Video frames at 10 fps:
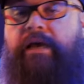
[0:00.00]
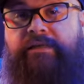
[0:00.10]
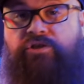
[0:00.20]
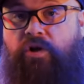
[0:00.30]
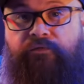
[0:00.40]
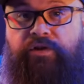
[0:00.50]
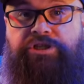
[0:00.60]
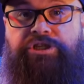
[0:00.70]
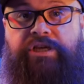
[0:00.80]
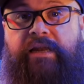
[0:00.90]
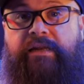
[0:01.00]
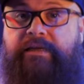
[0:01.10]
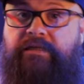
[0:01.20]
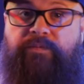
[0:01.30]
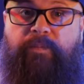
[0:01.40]
It's not finished yet,
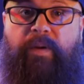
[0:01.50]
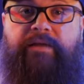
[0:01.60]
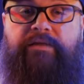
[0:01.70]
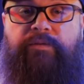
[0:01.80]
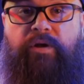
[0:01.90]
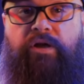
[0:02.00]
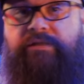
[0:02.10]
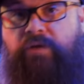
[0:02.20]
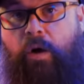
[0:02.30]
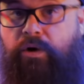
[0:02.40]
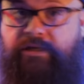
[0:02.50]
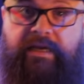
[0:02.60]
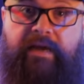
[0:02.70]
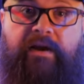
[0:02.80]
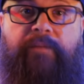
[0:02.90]
needs to be painted, but I, I wanted to
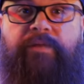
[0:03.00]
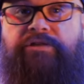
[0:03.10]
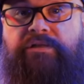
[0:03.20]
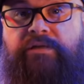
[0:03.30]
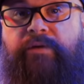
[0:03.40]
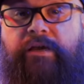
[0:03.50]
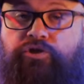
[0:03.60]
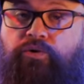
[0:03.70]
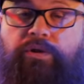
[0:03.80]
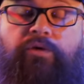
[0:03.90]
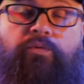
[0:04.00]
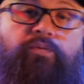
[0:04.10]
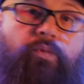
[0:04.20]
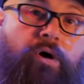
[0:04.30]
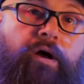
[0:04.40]
get it up there just to make sure that it
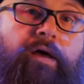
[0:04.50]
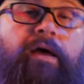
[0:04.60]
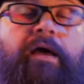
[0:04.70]
would work.